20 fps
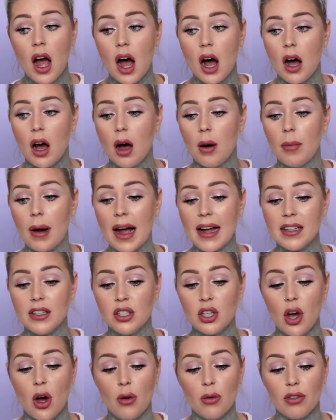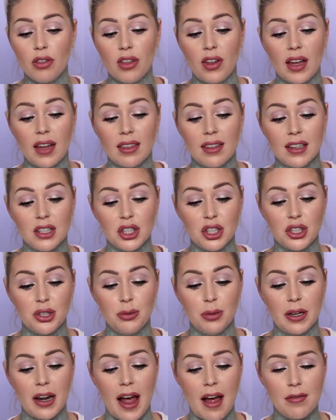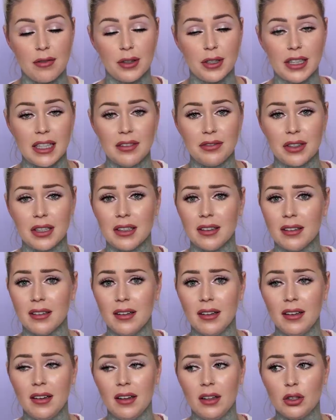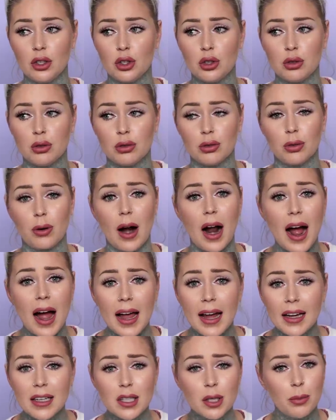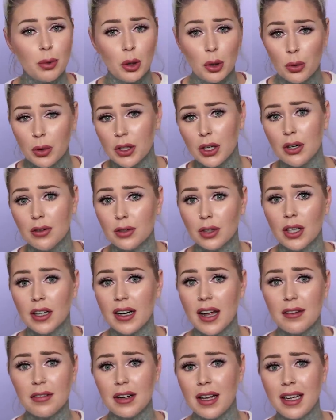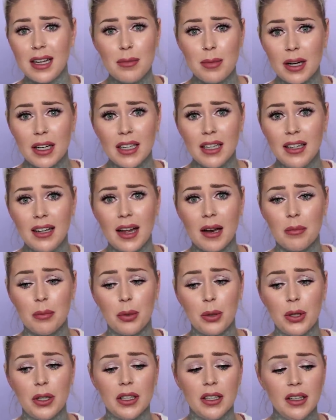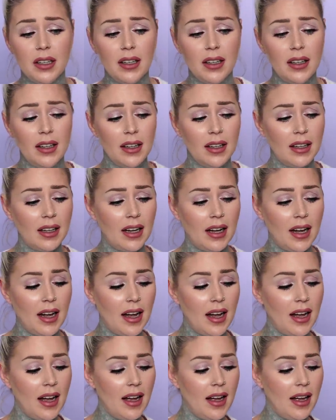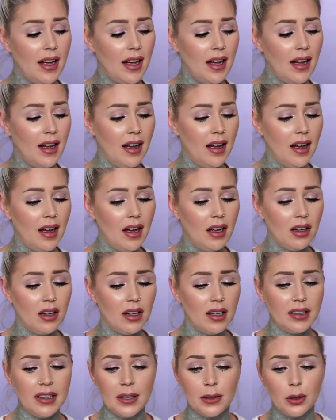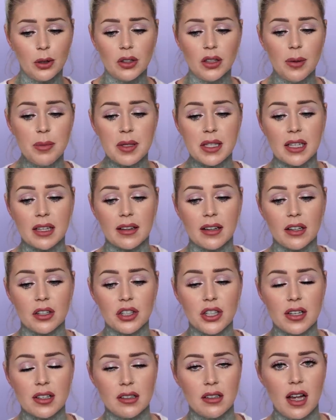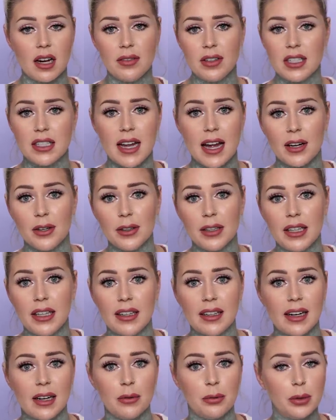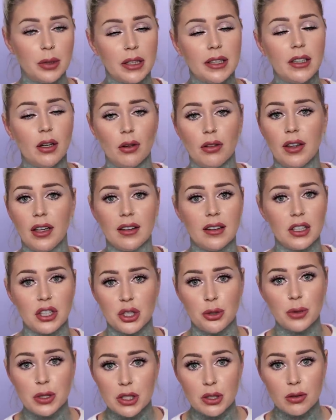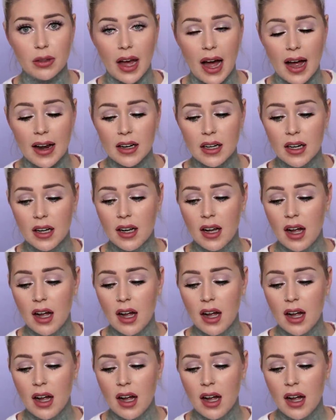I don't think that she would ever even try to pull one over on anybody and put a year-old lipstick in there. She has a lot of integrity, and I really don't think that she would do that.